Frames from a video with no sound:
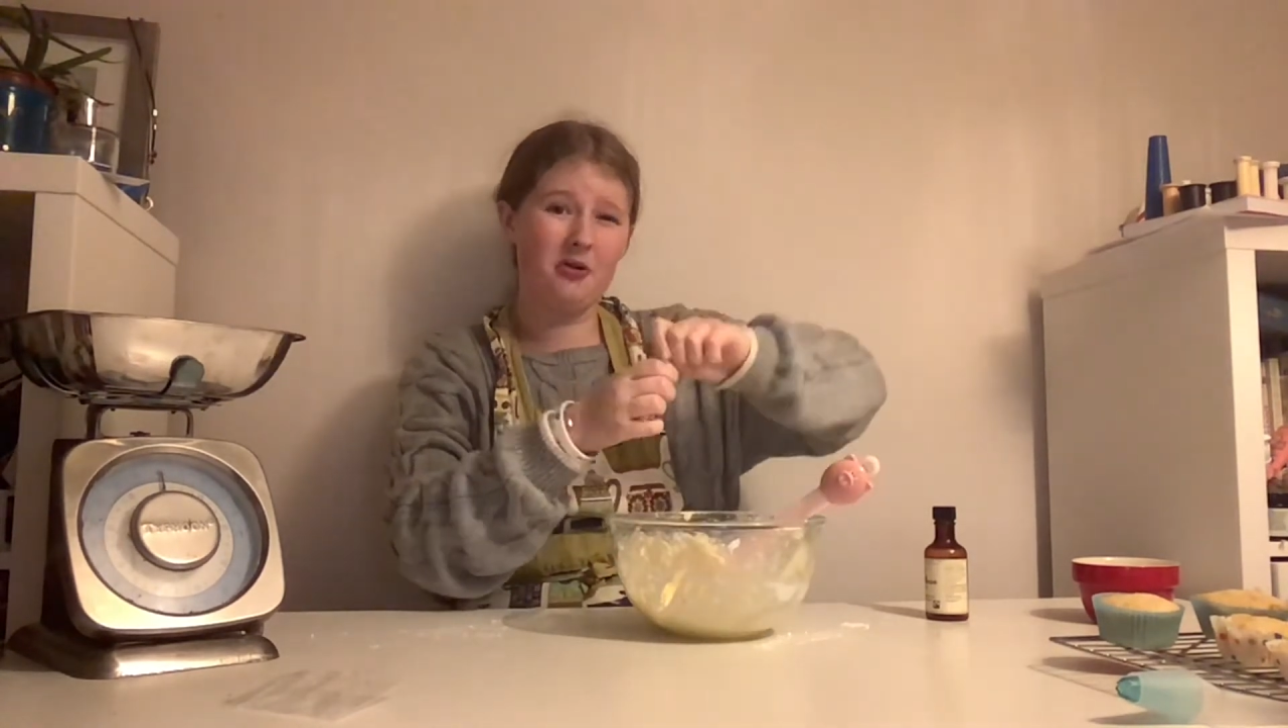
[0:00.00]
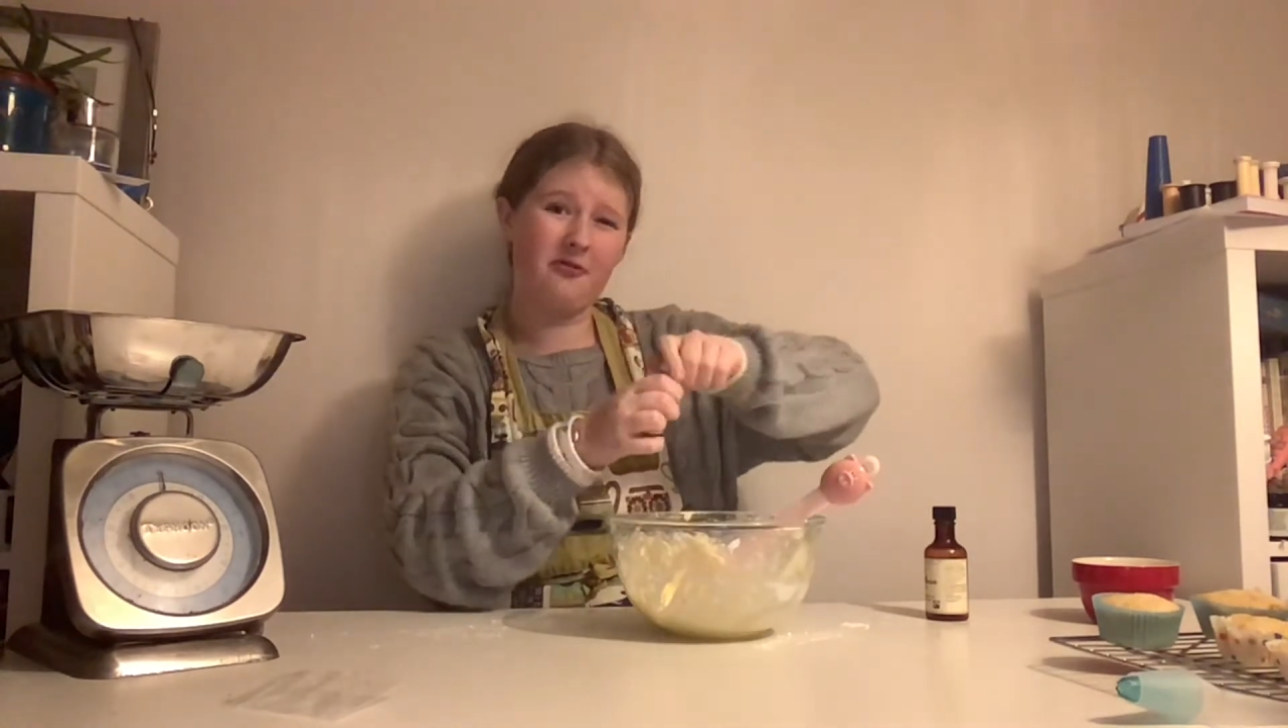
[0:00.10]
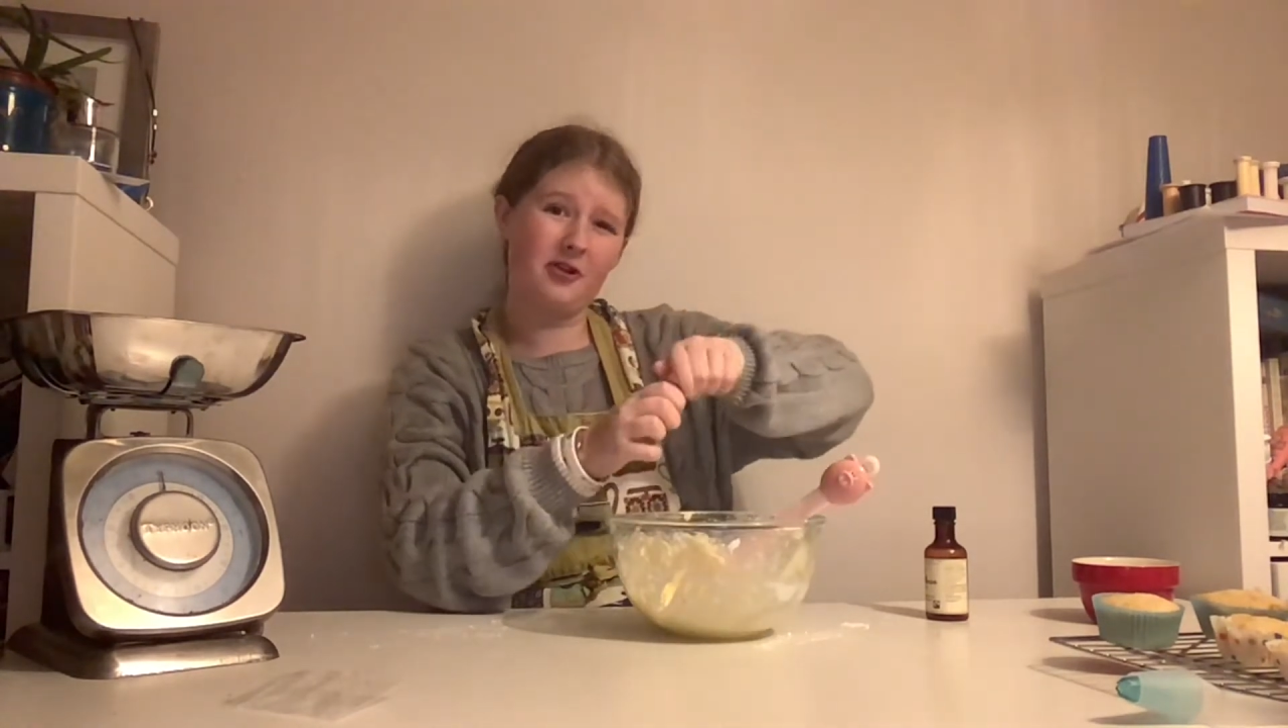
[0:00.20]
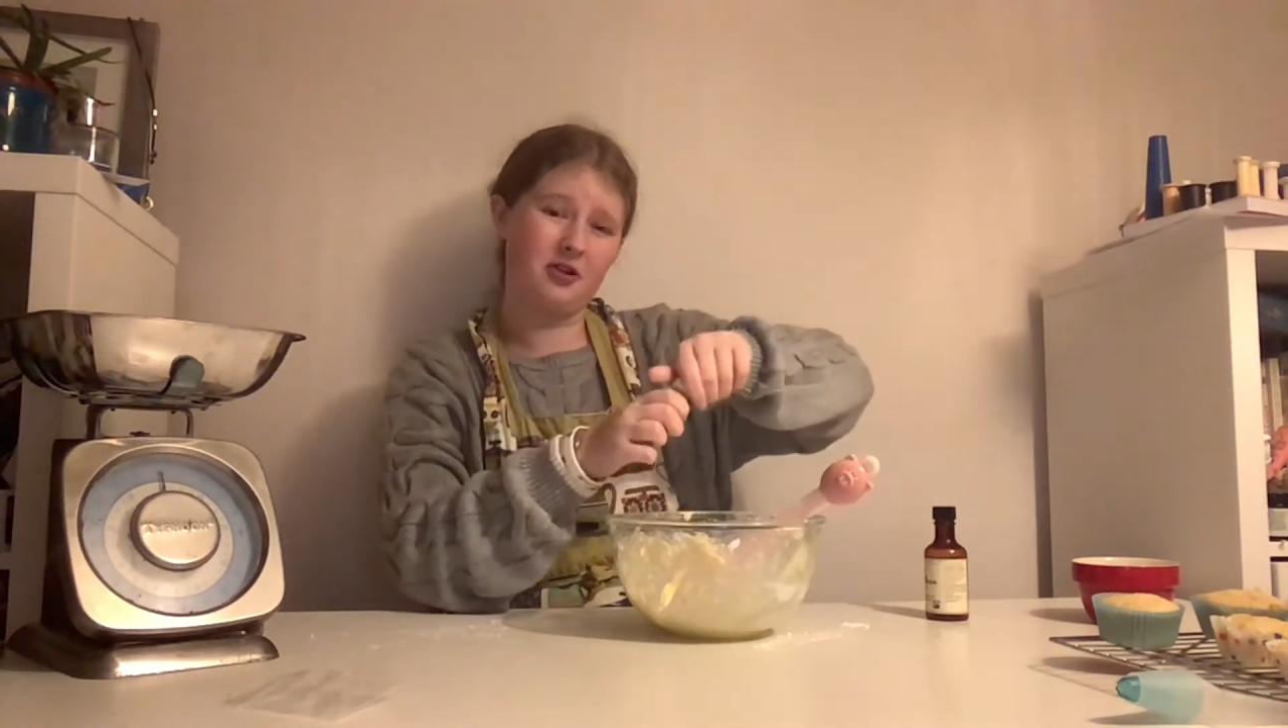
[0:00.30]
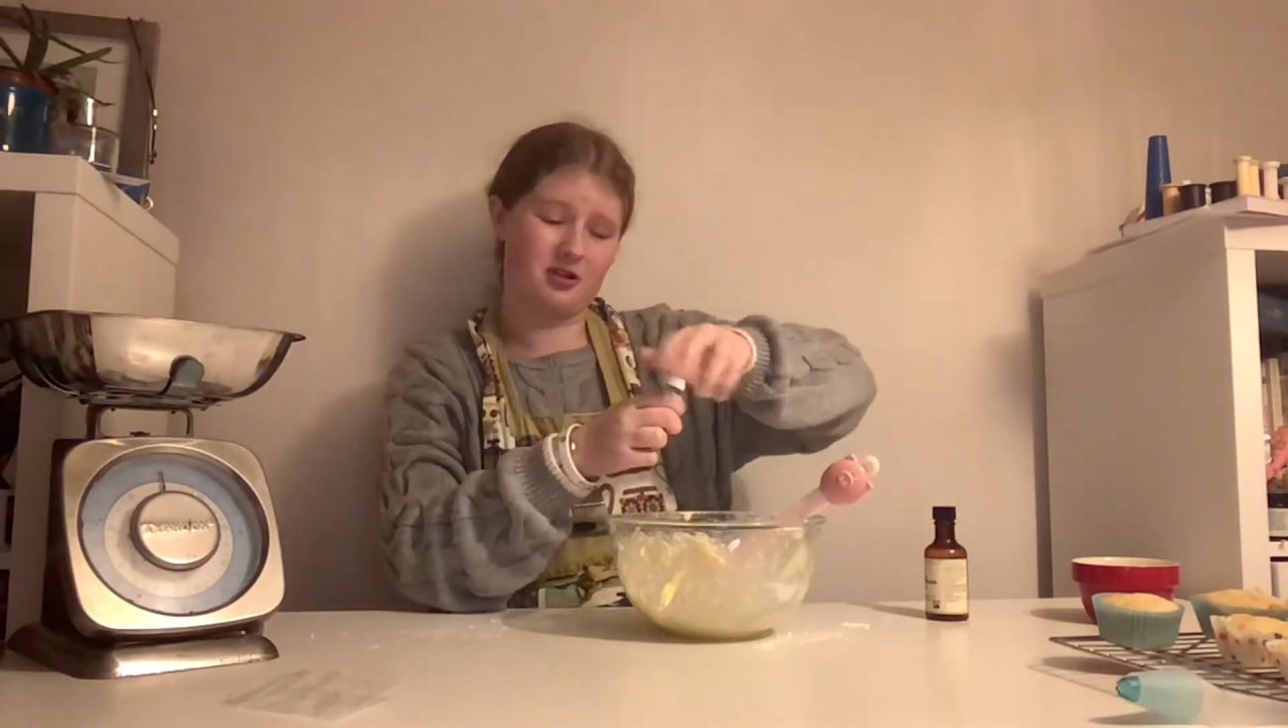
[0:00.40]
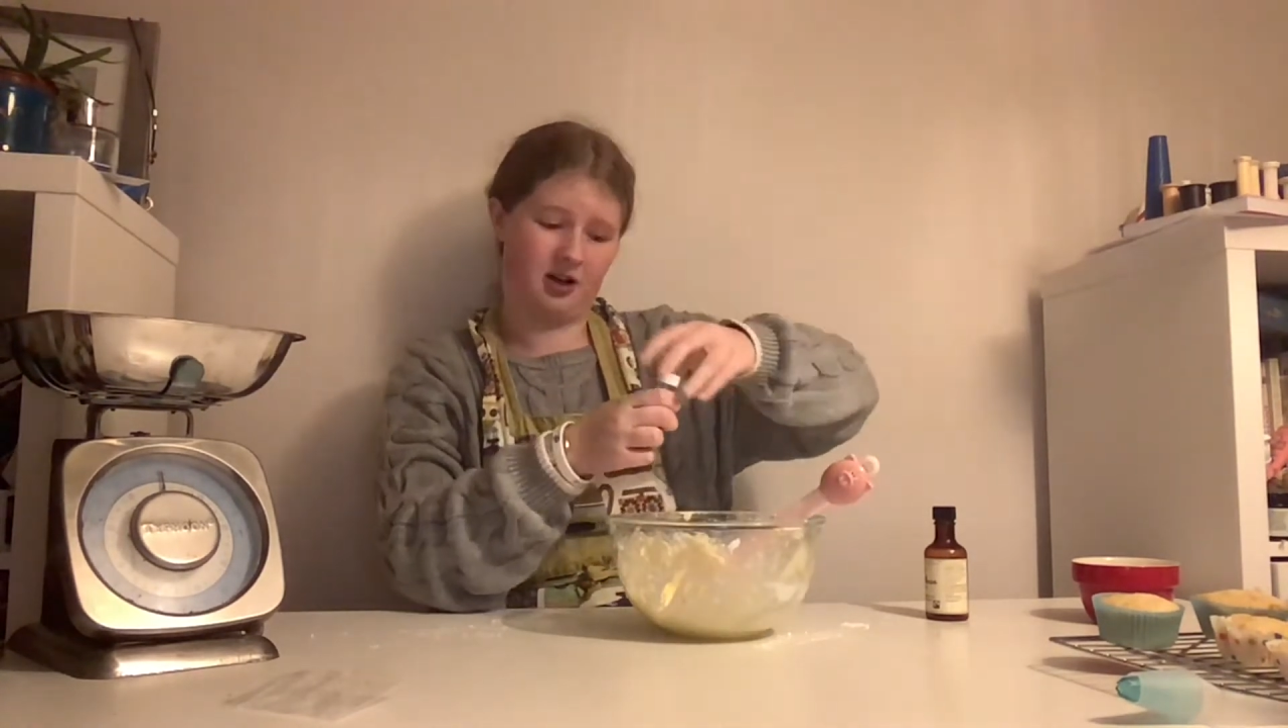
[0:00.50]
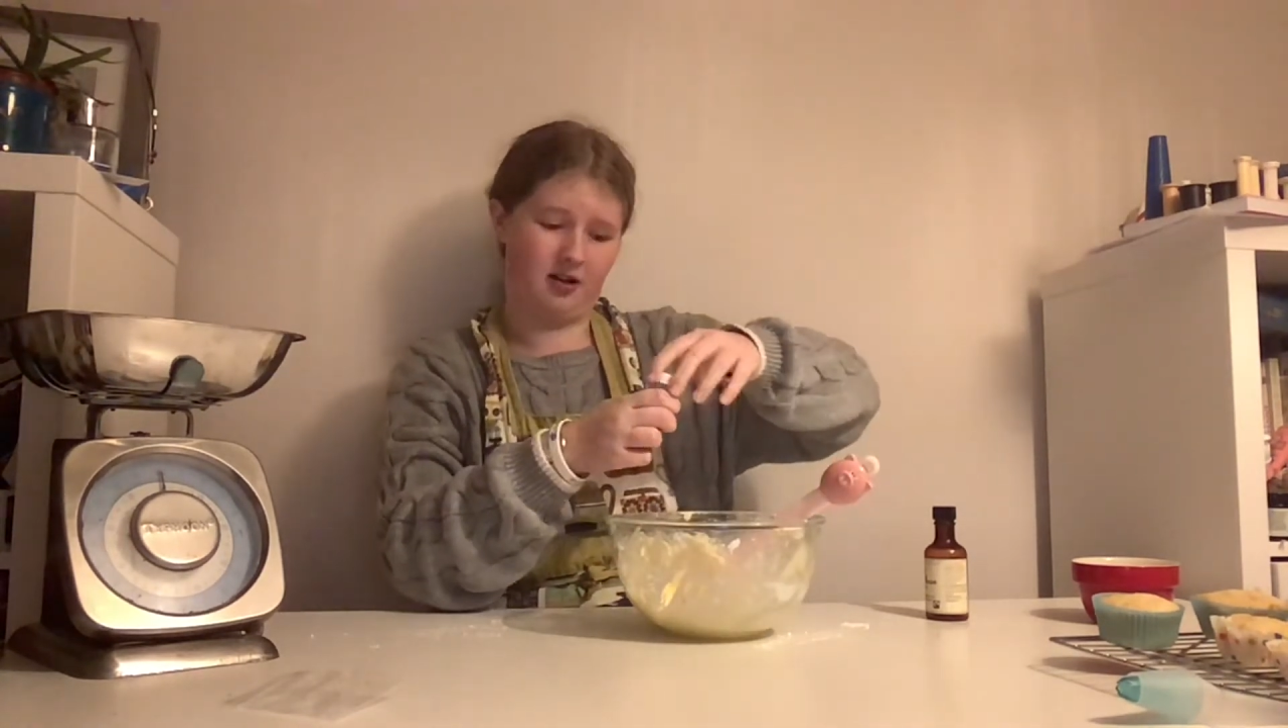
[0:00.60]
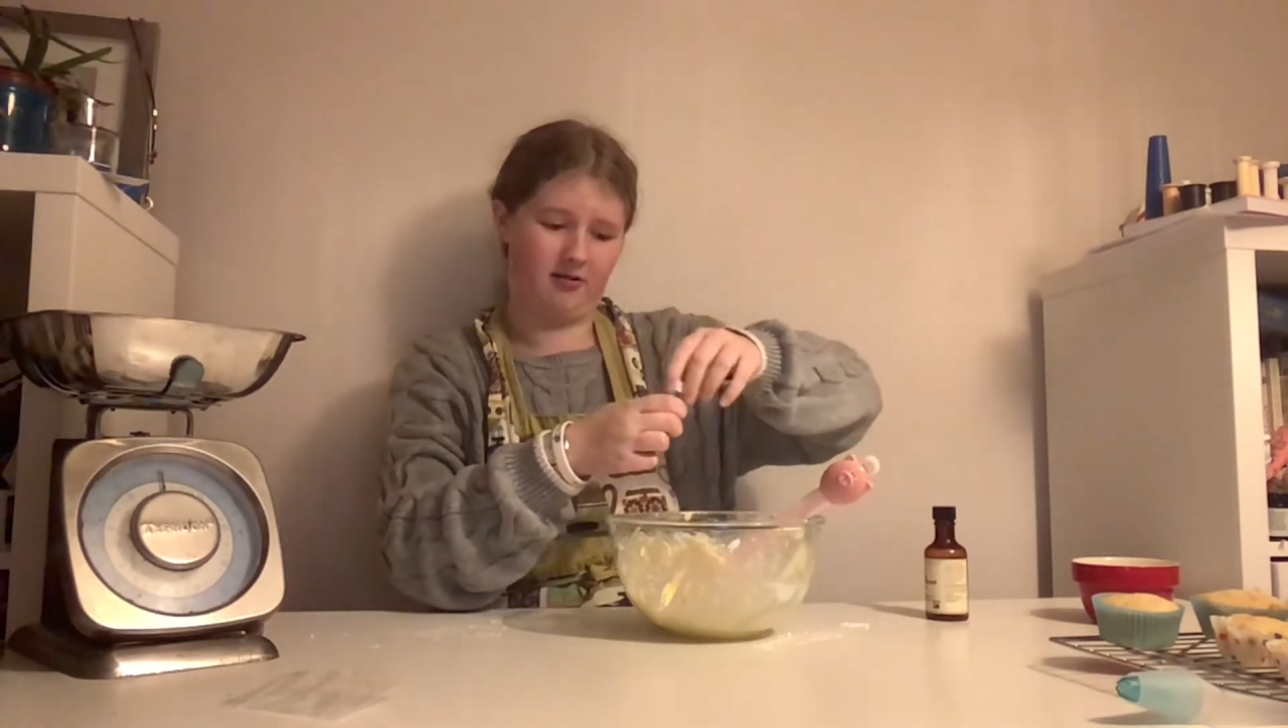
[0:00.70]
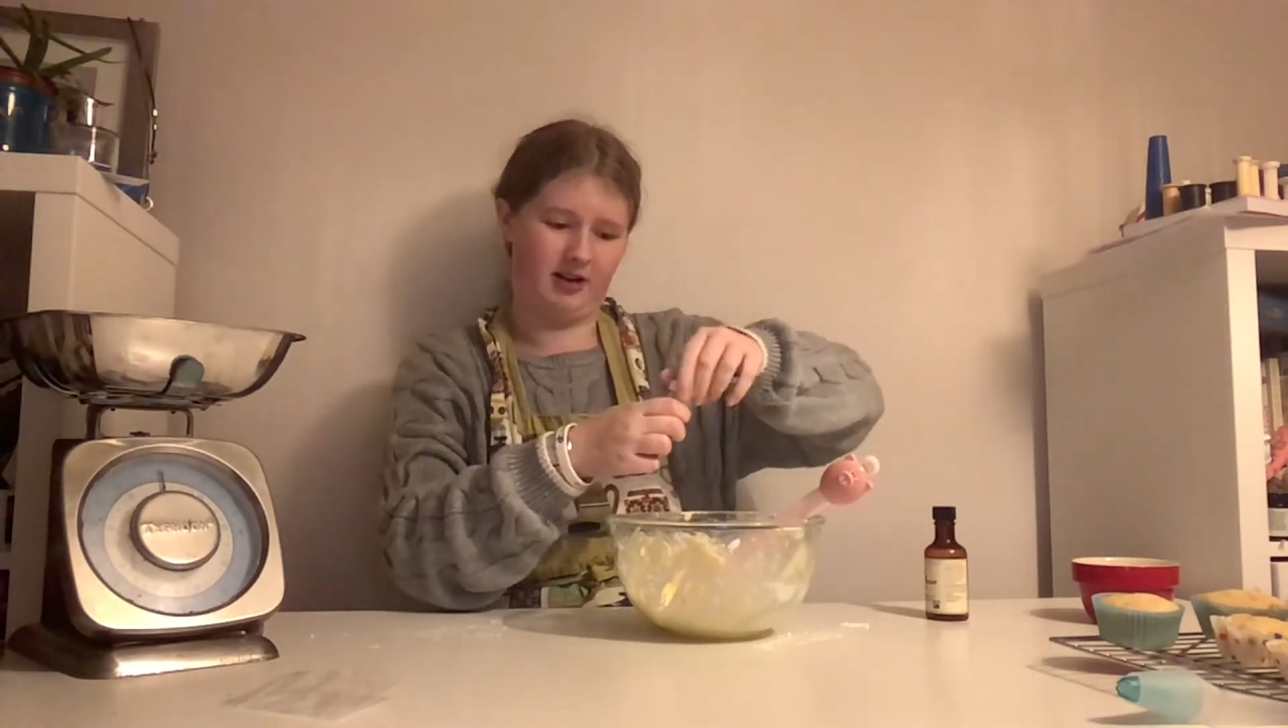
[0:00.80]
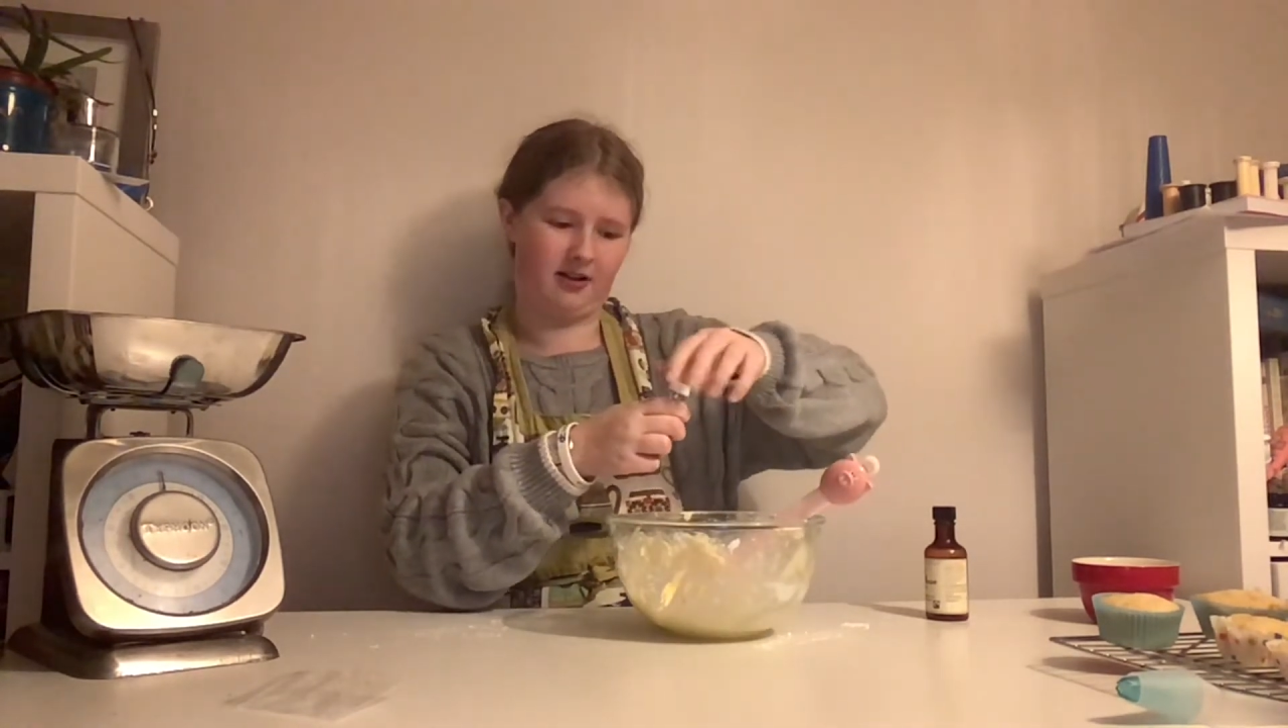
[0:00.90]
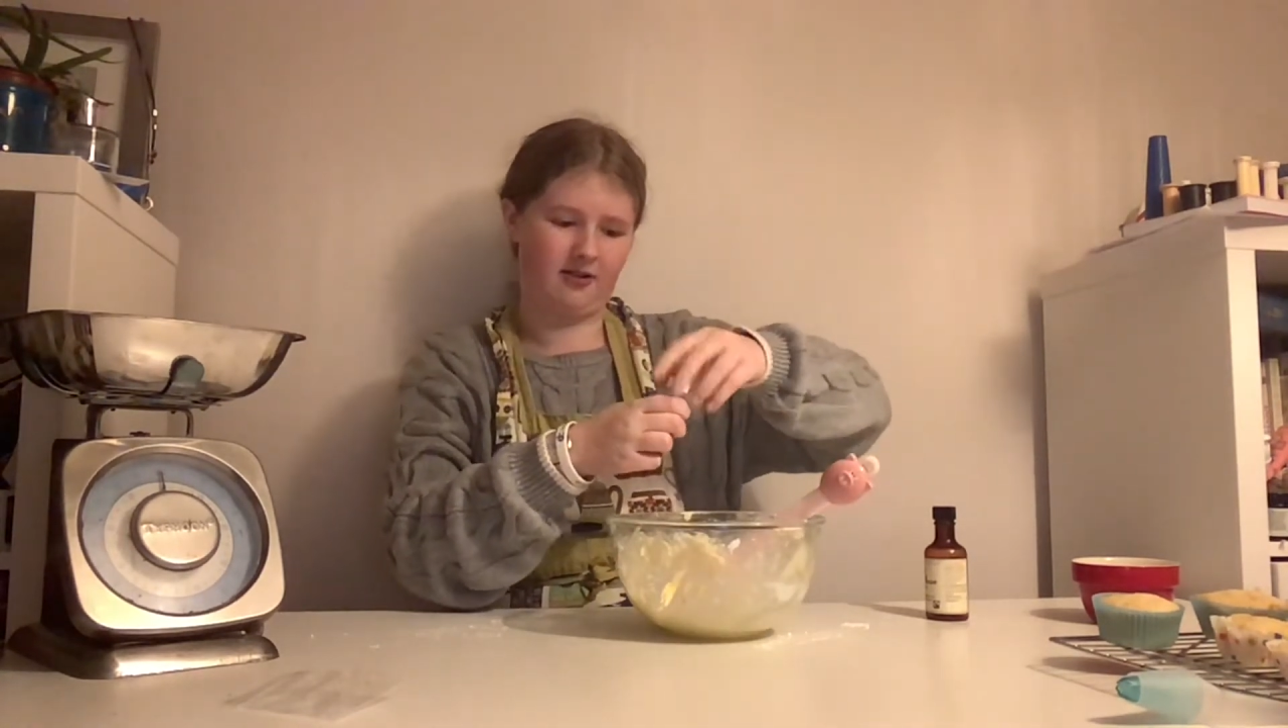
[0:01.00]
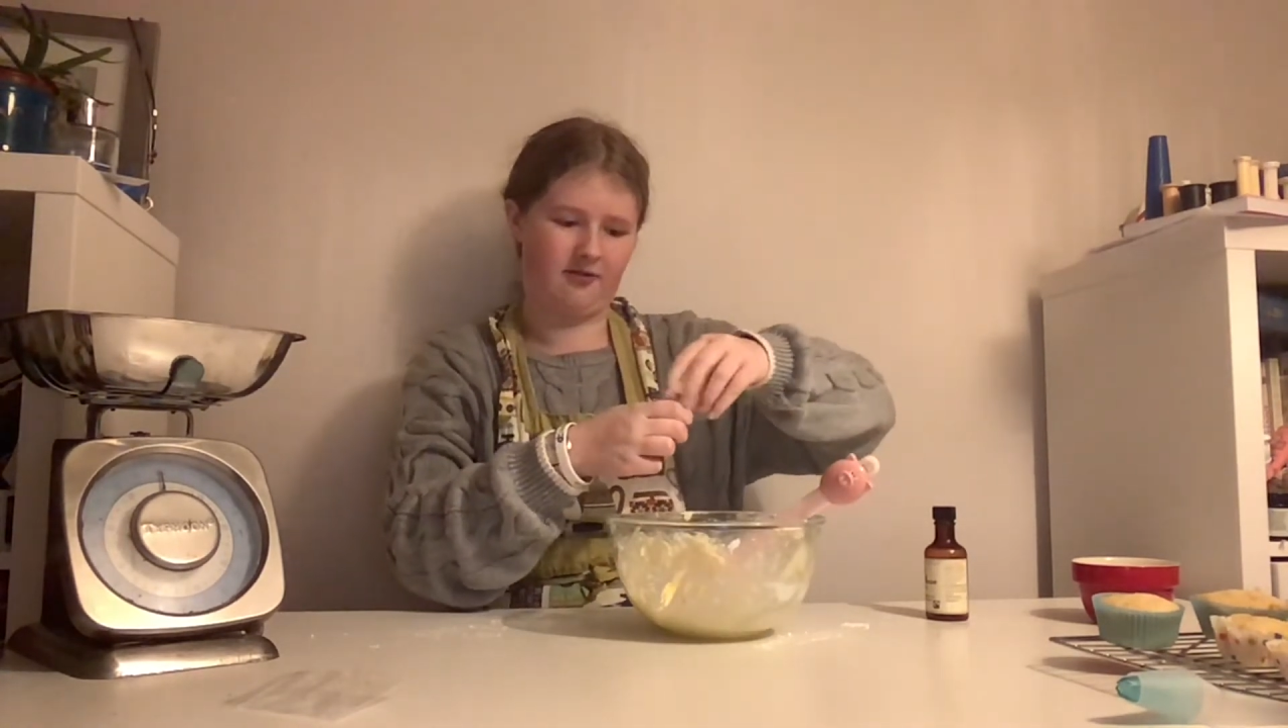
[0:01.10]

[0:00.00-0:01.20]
food colouring